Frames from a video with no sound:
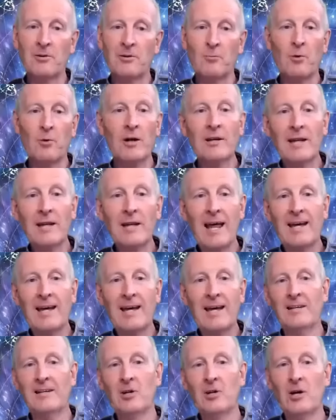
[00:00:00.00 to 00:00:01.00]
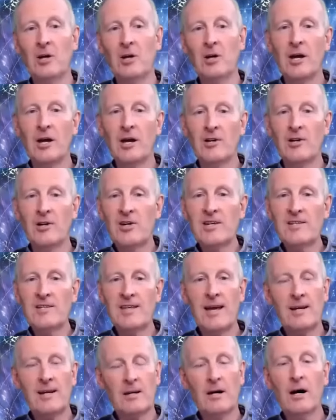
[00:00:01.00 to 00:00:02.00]
And one lady, she
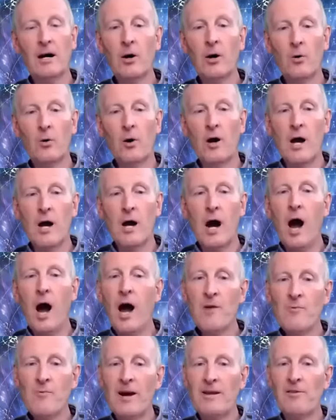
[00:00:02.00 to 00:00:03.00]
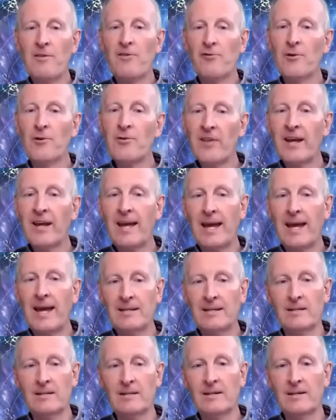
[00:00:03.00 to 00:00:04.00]
said, Oh, I went through the gate
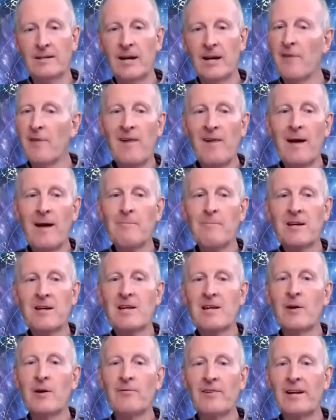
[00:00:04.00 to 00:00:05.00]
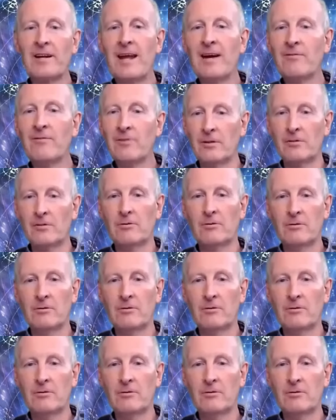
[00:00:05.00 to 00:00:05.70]
and I found myself in heaven.